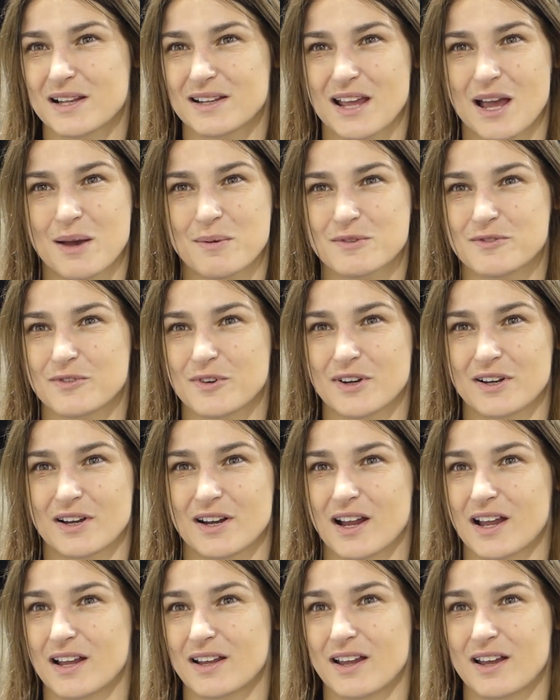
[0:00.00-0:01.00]
The atmosphere
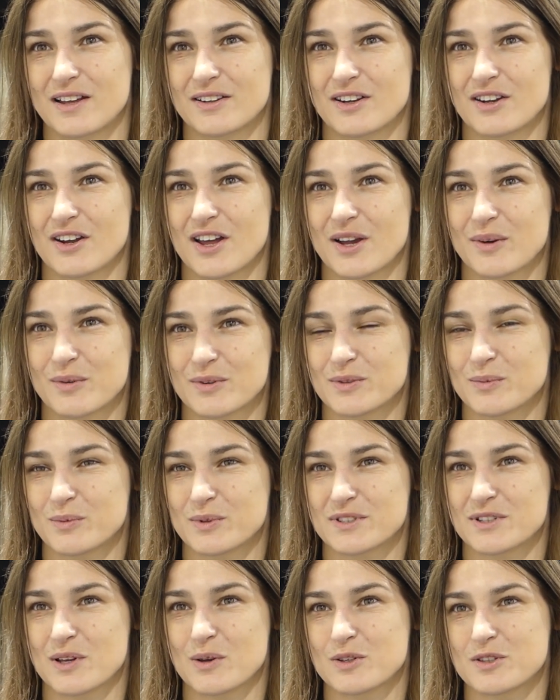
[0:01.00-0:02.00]
on the night was,
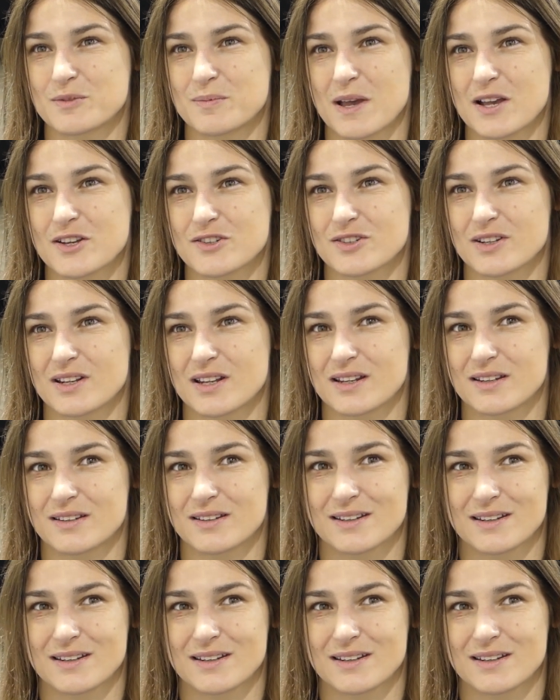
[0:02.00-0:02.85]
was so special, and